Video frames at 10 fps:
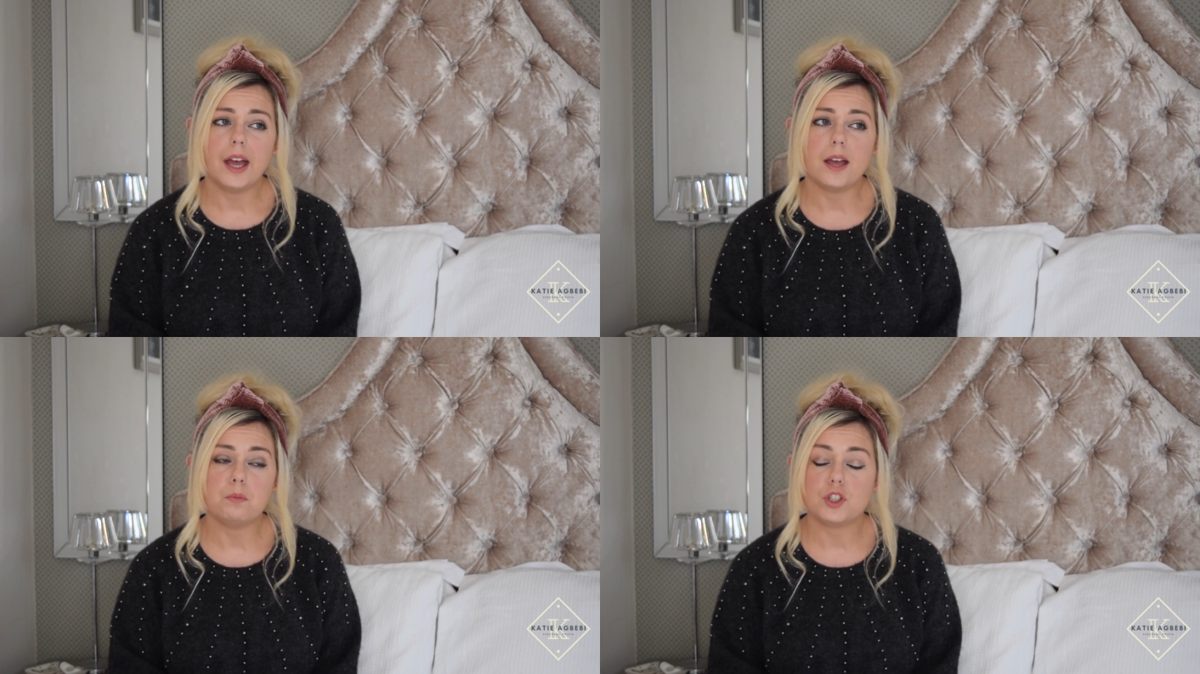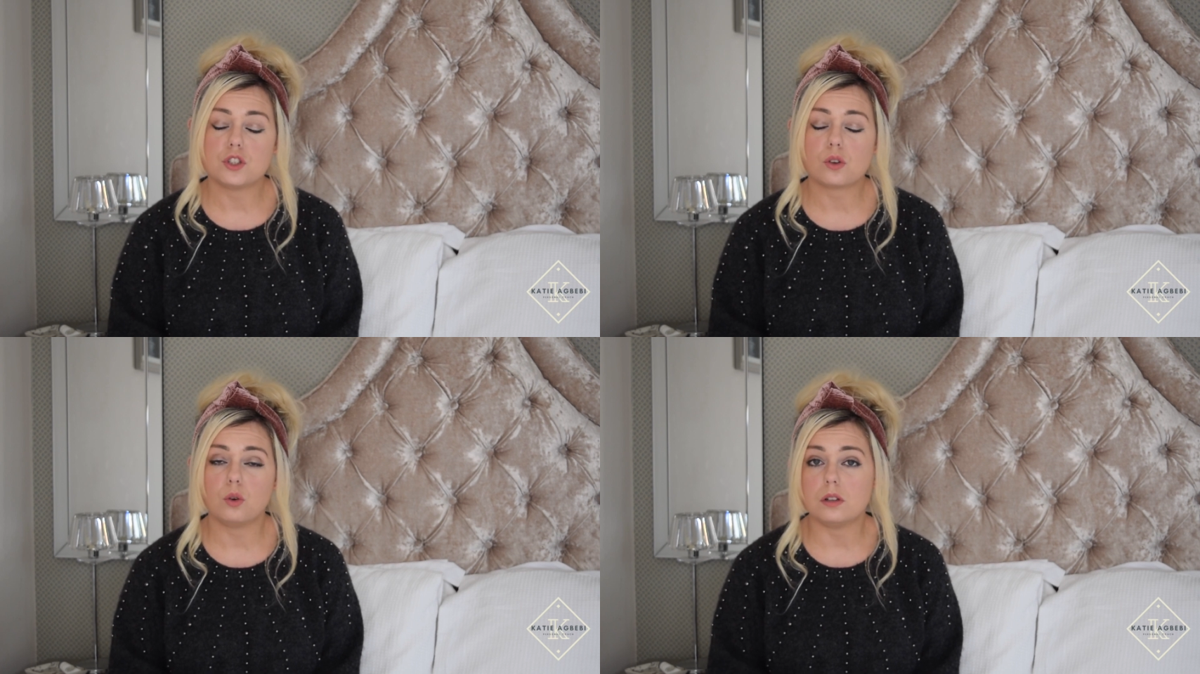which
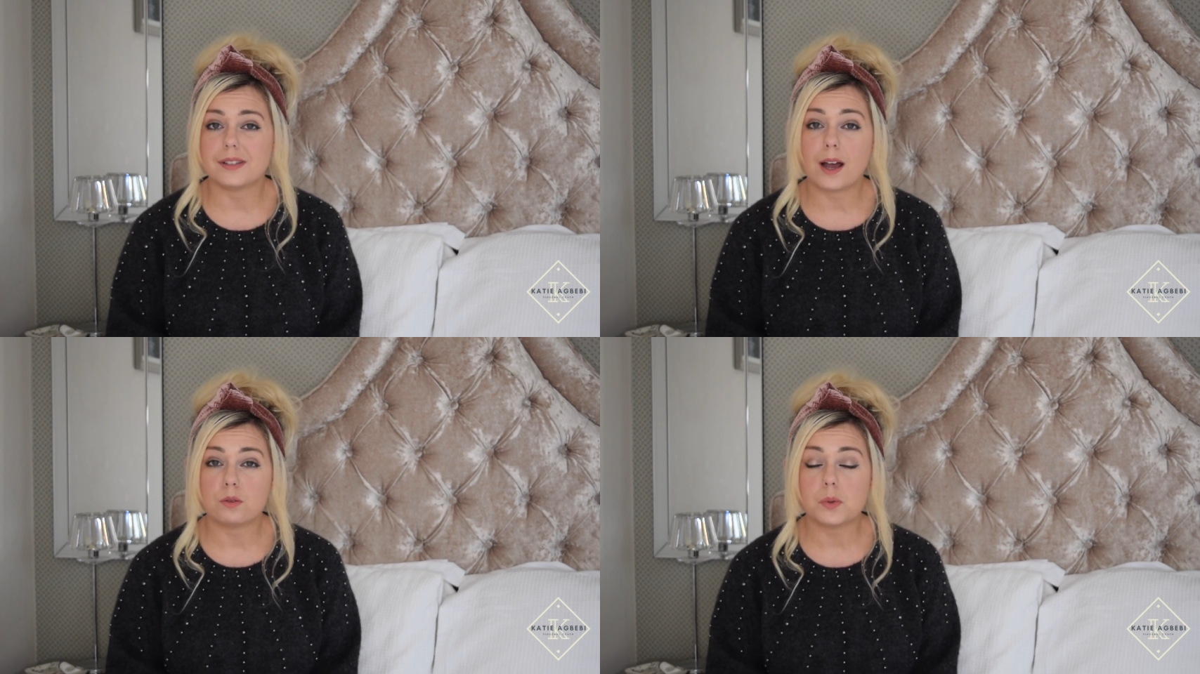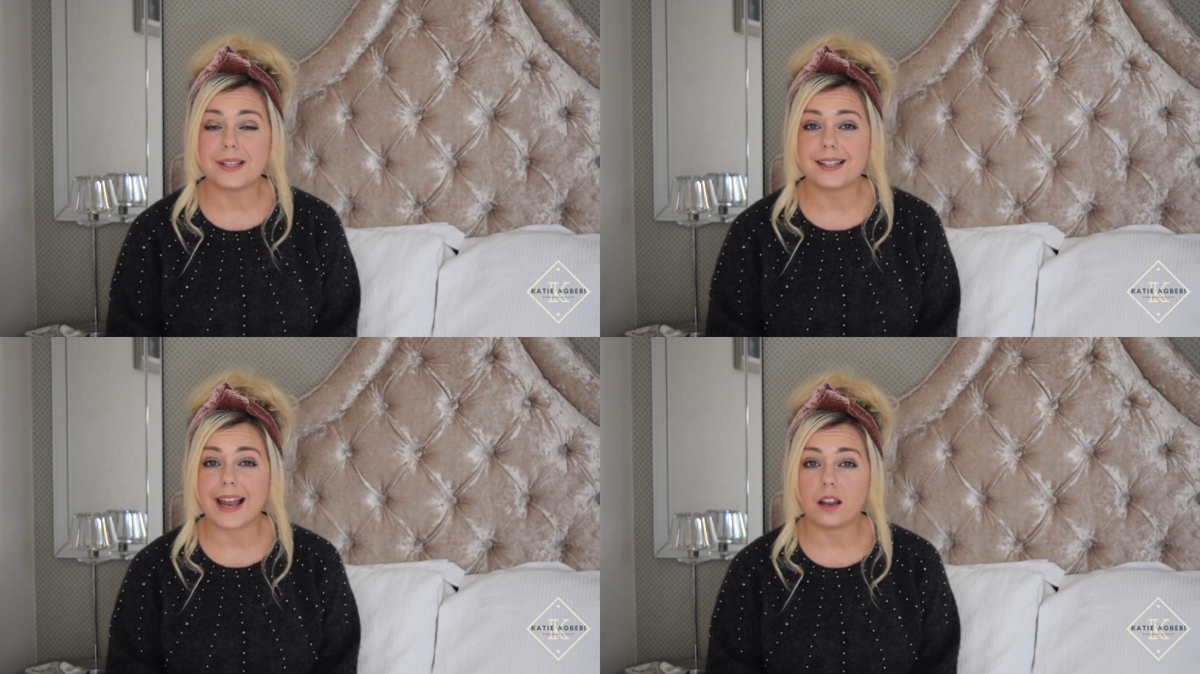is called How to
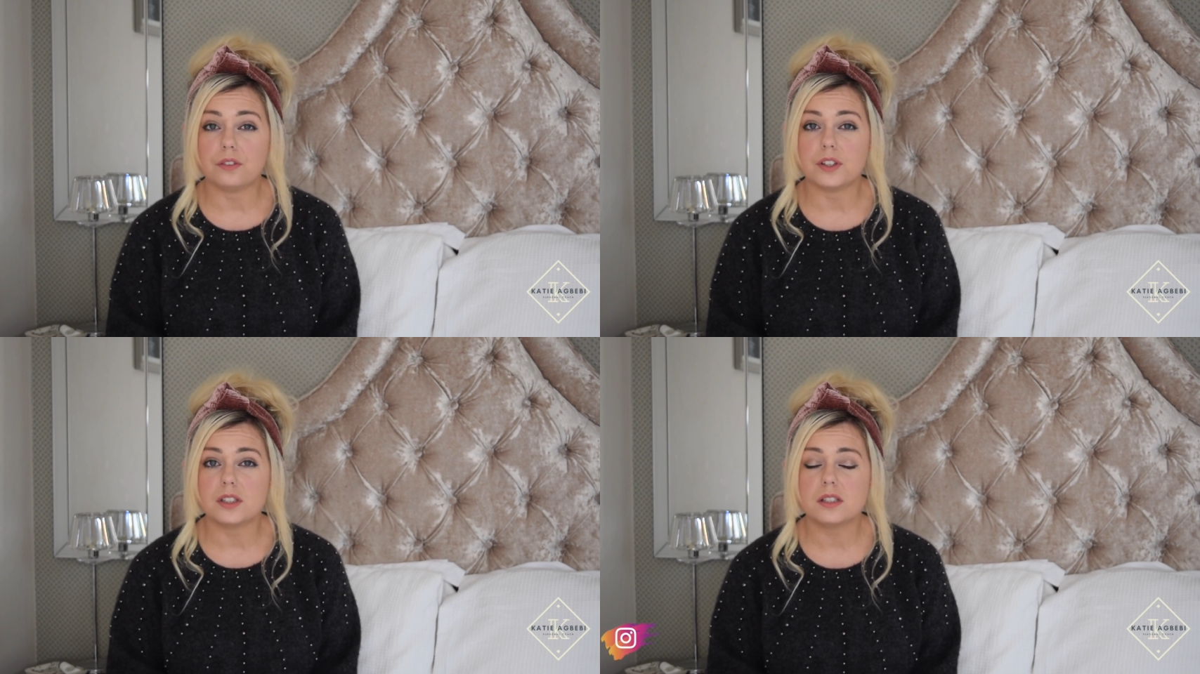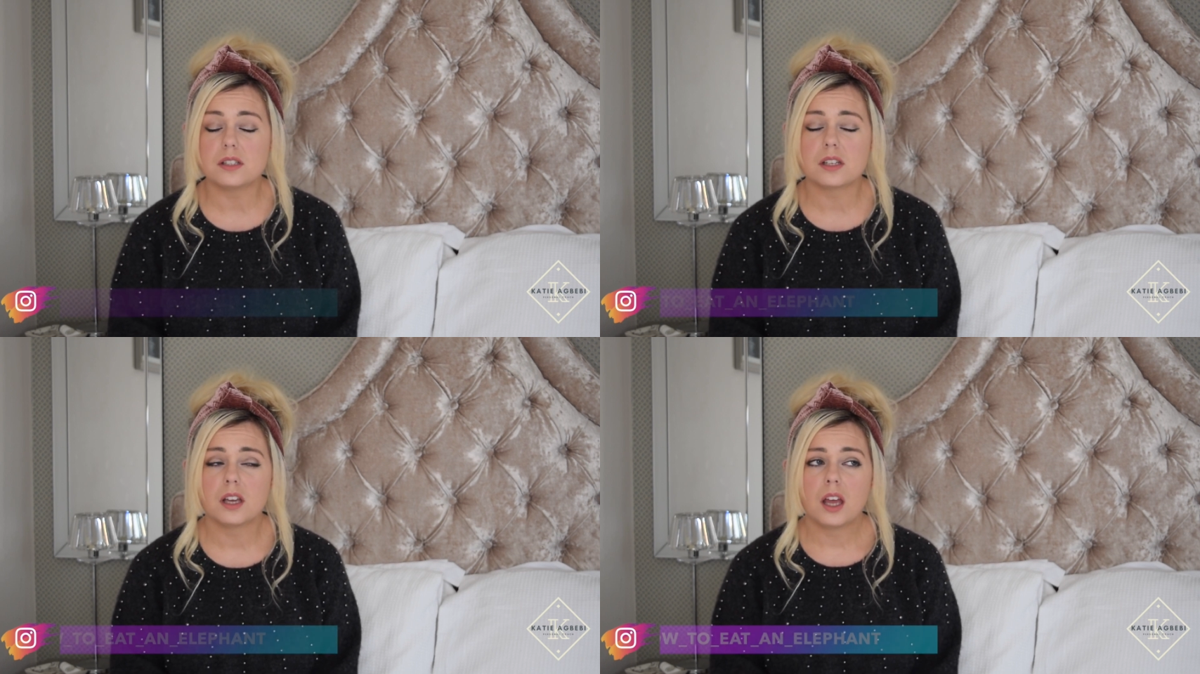Eat an Elephant.